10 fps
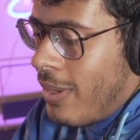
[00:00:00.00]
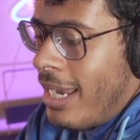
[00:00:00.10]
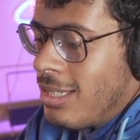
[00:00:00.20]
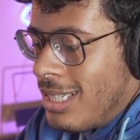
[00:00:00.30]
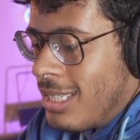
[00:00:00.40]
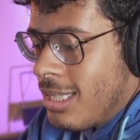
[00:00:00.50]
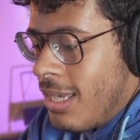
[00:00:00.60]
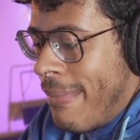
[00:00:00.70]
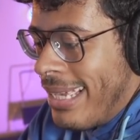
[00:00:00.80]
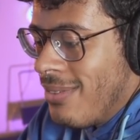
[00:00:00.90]
aging is a
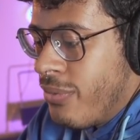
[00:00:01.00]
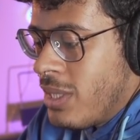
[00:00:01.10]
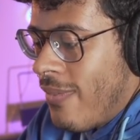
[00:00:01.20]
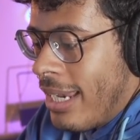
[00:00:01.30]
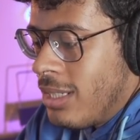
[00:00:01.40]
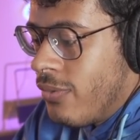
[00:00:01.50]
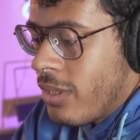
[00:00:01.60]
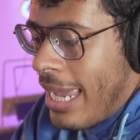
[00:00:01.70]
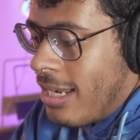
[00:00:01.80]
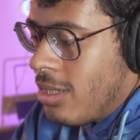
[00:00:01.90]
massive risk factor for
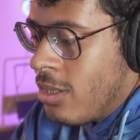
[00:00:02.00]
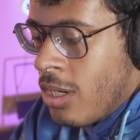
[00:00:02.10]
cancer,